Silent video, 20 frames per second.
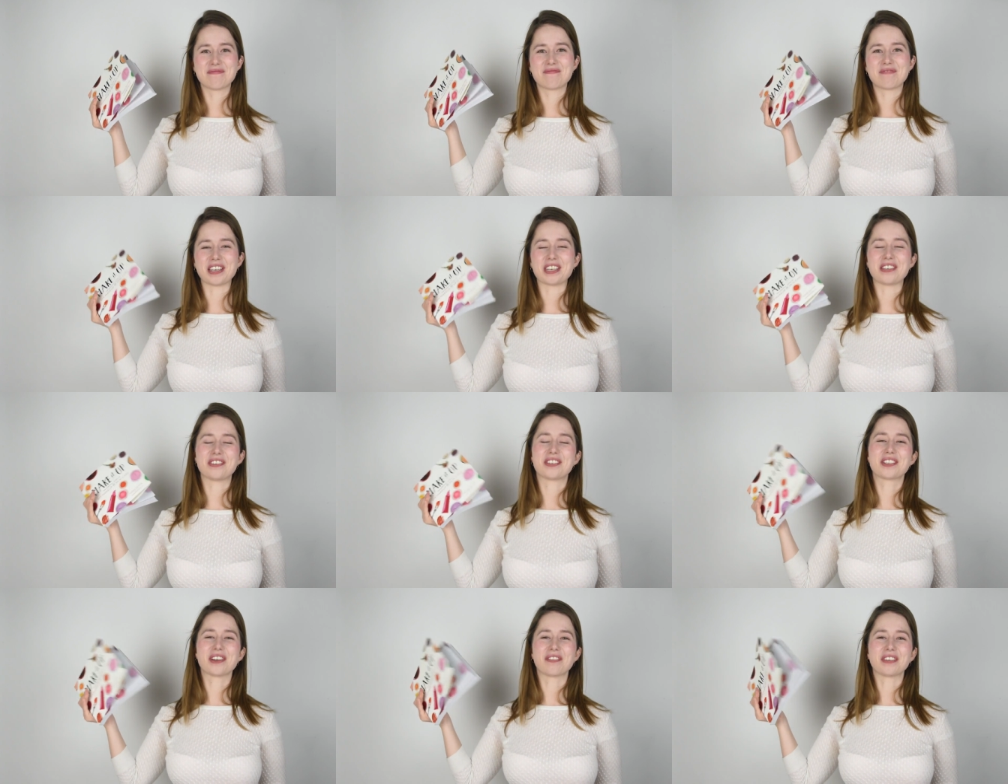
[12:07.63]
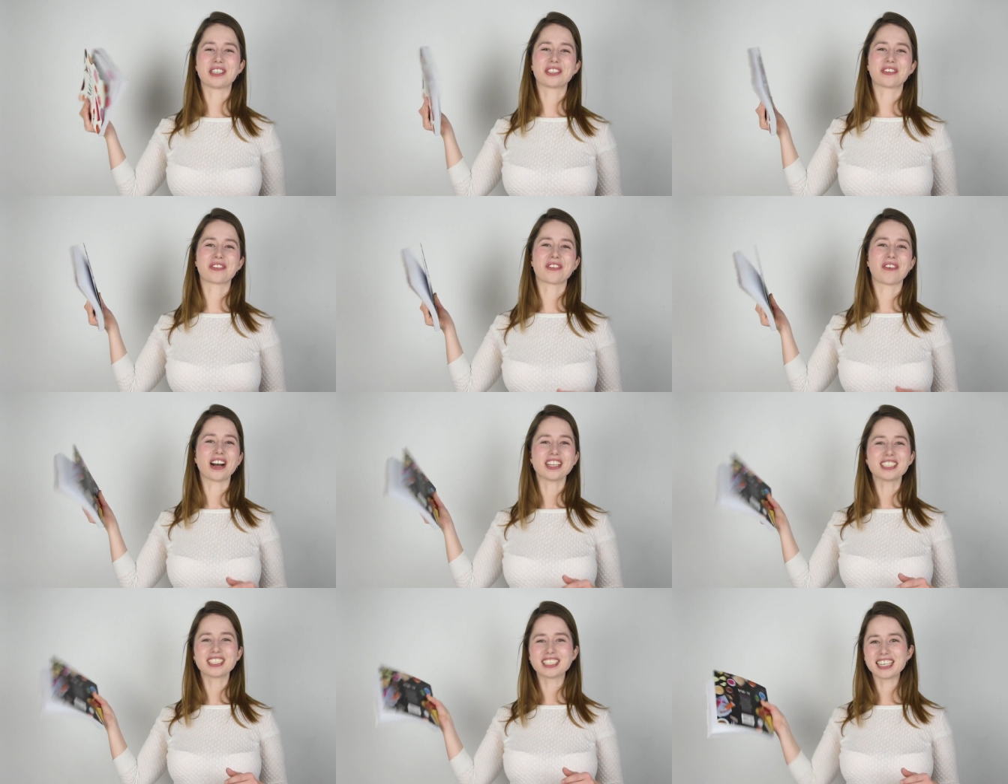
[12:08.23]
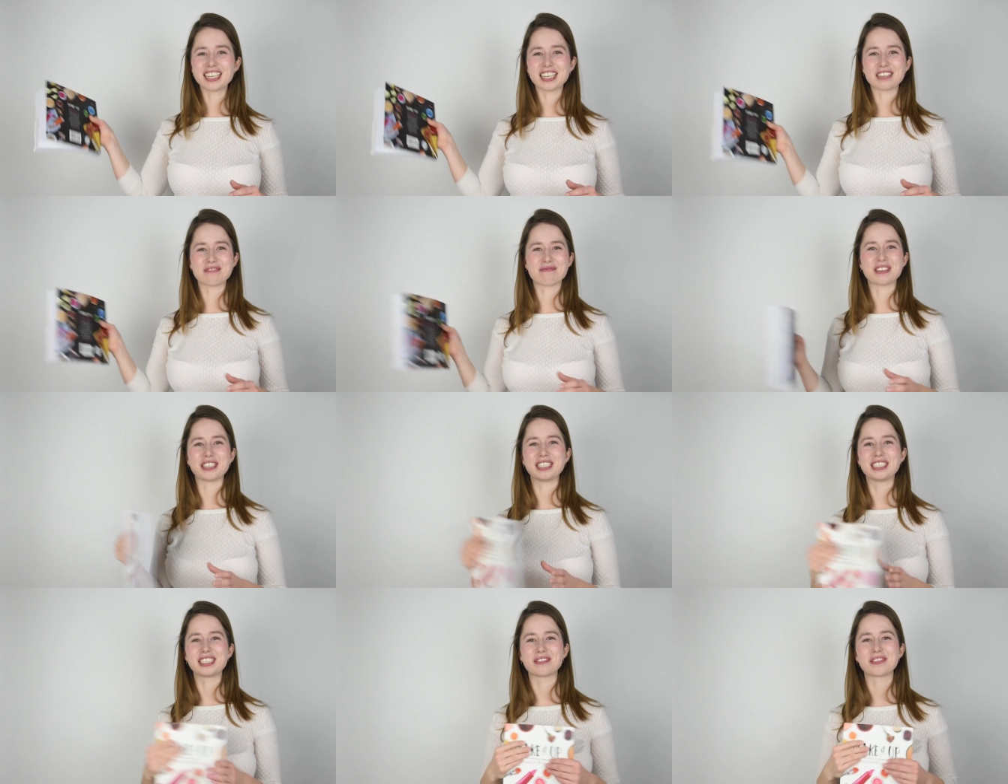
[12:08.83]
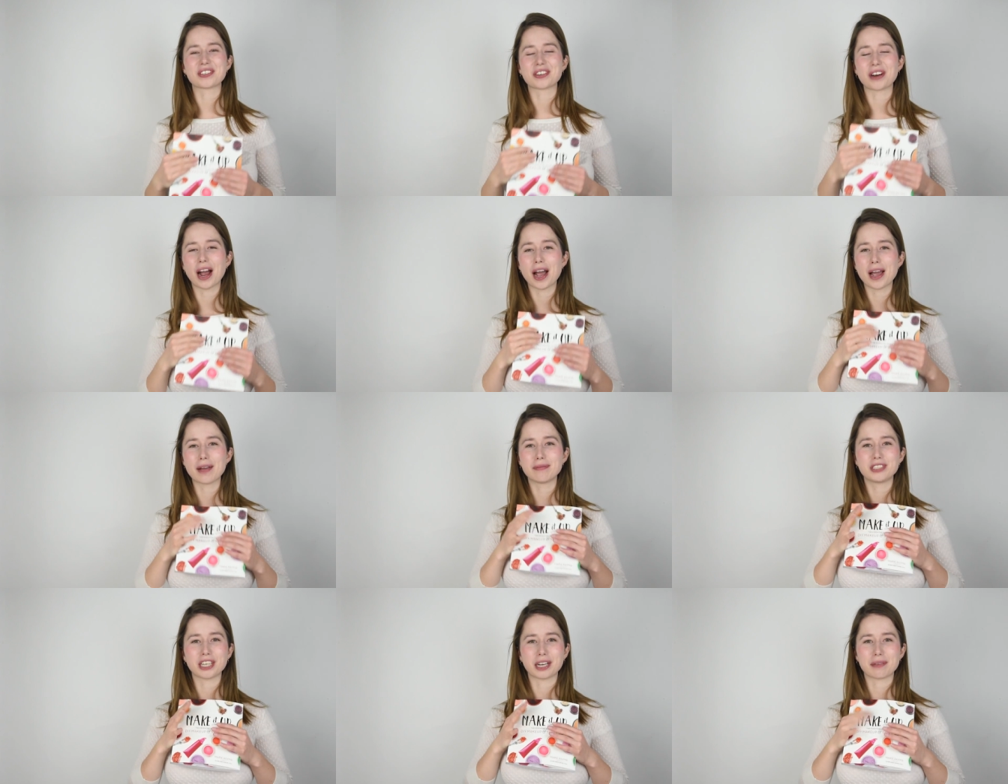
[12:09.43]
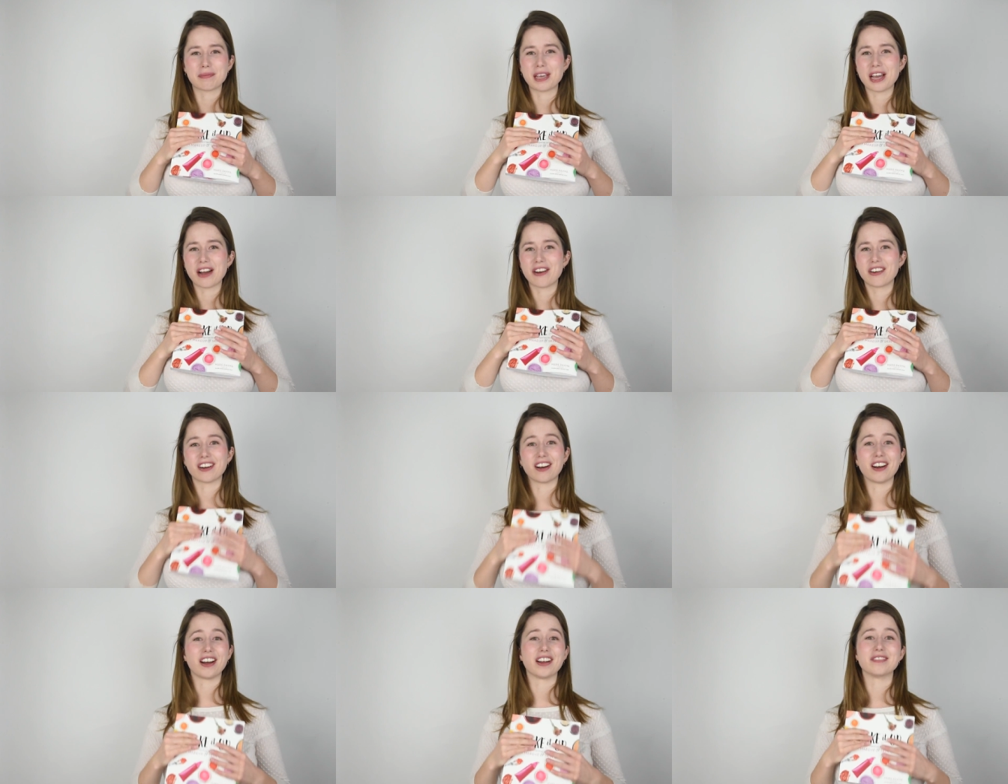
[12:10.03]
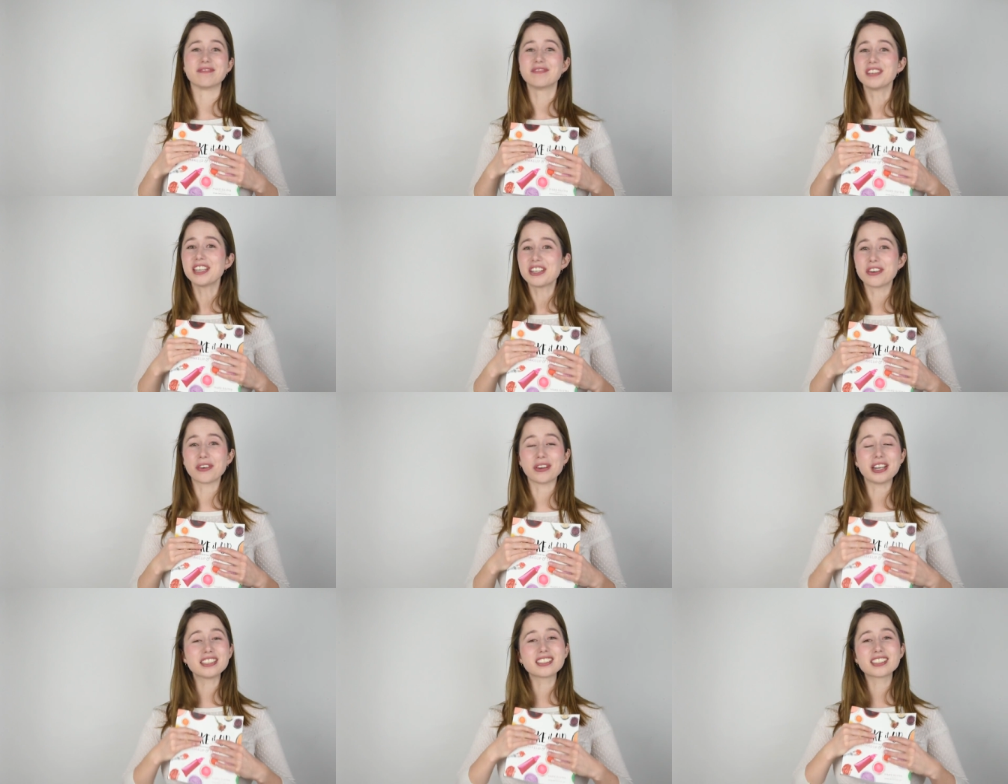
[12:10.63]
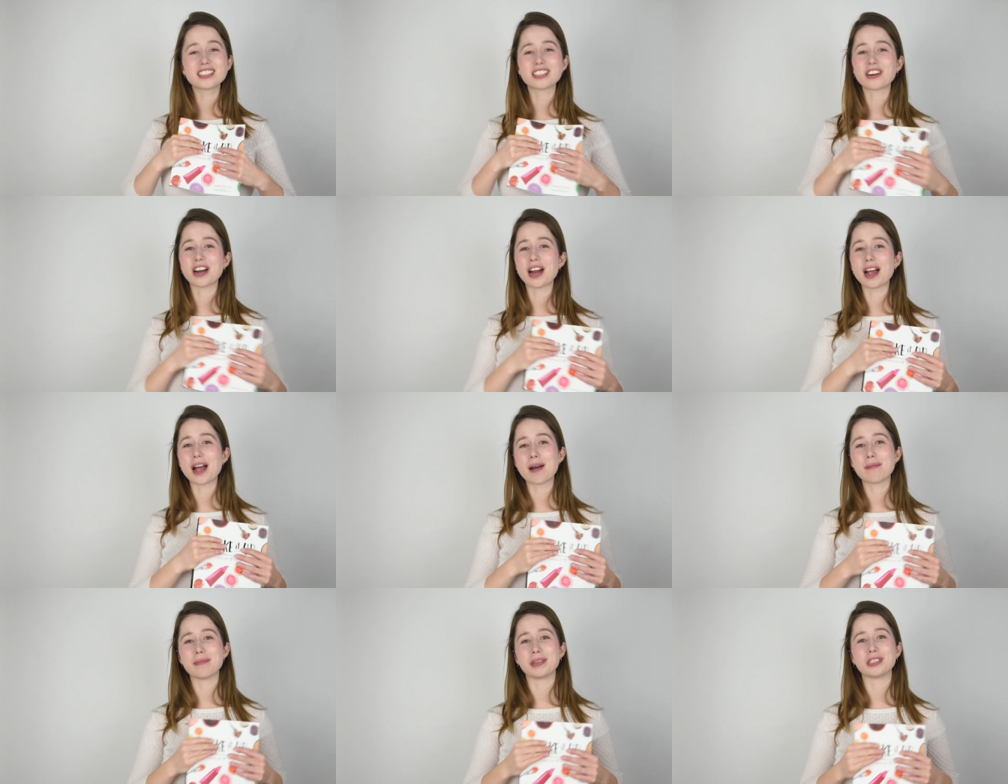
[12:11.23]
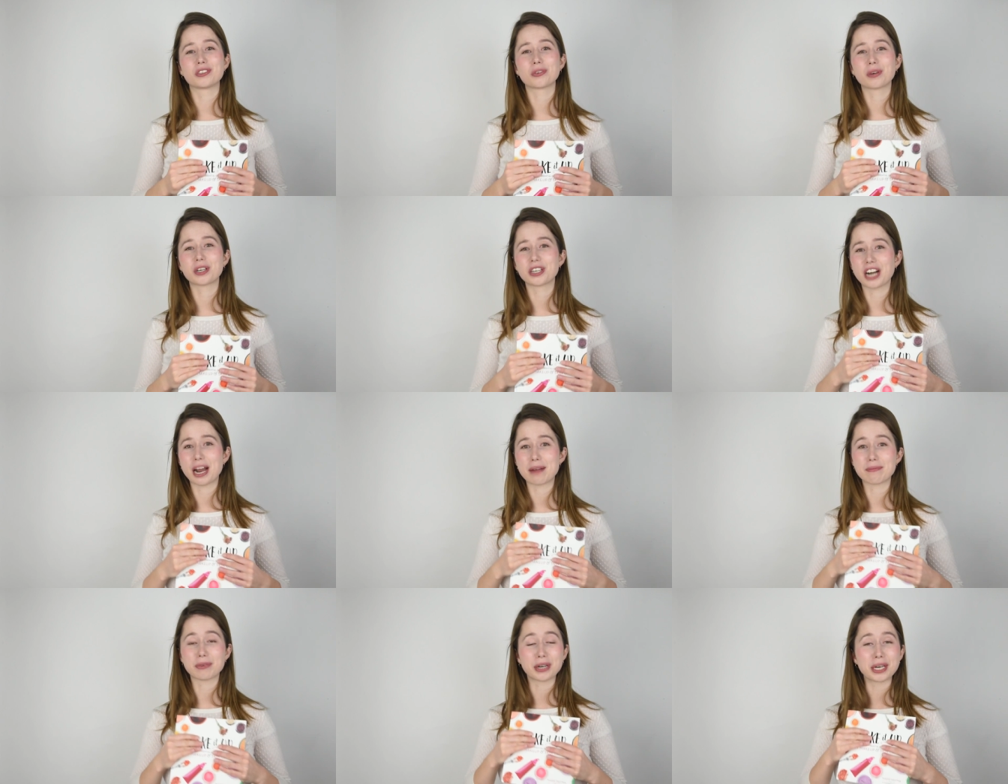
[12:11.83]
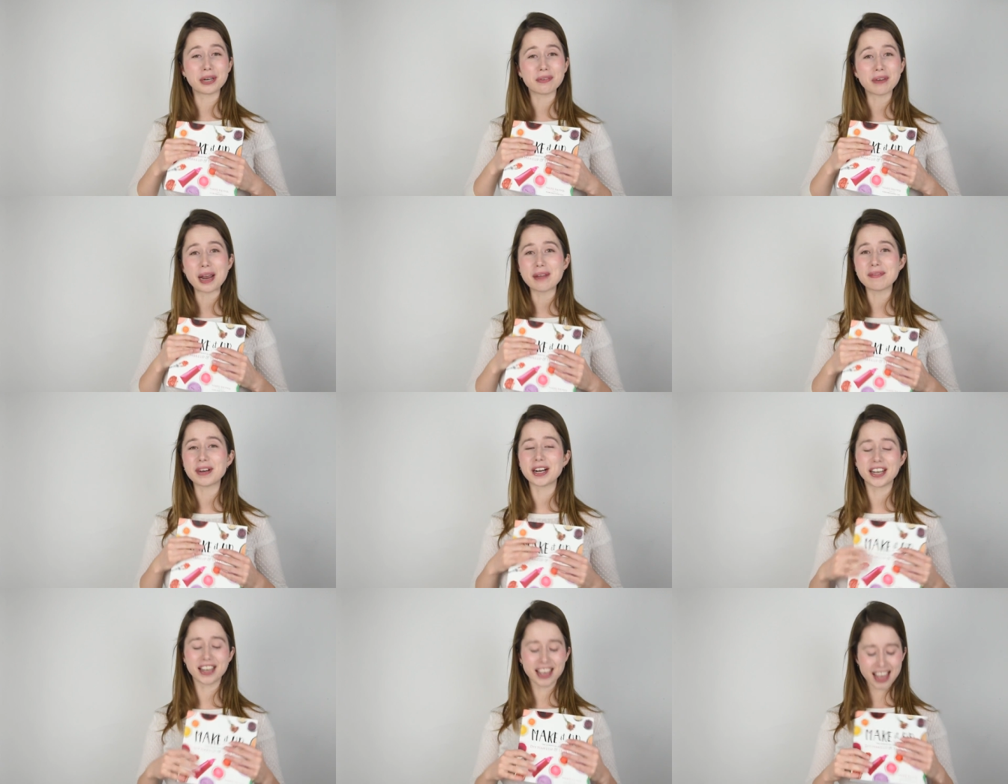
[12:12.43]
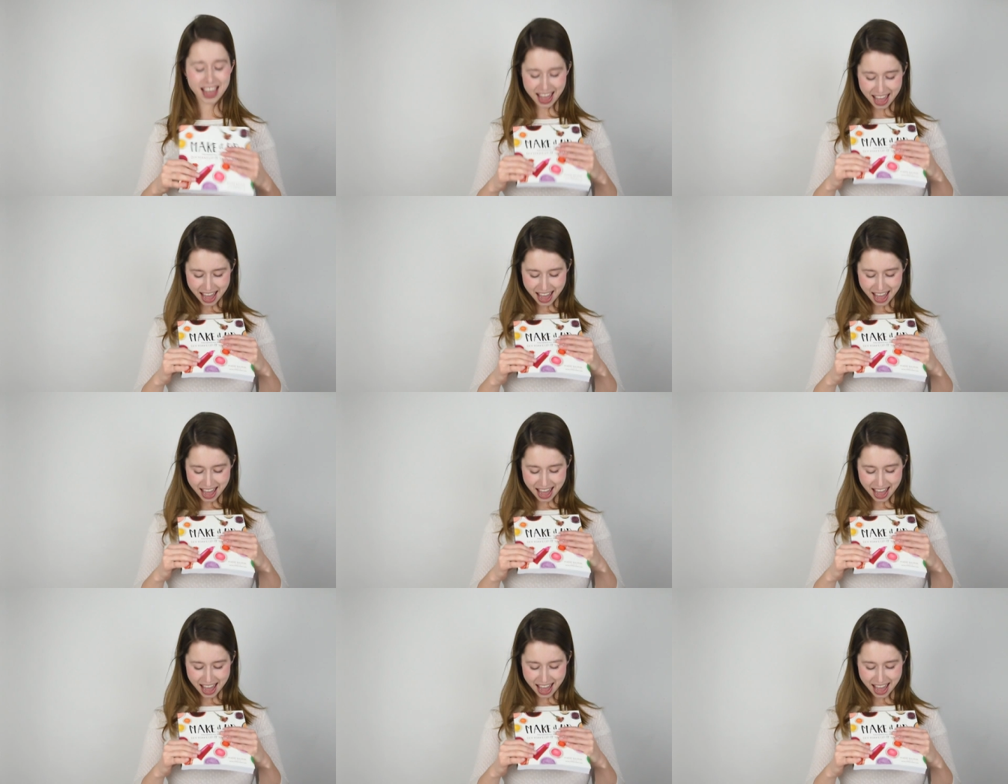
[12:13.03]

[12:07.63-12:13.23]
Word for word: Thank you so much for watching and please subscribe. Check me out on you know Instagram and Twitter at Marie Rayma.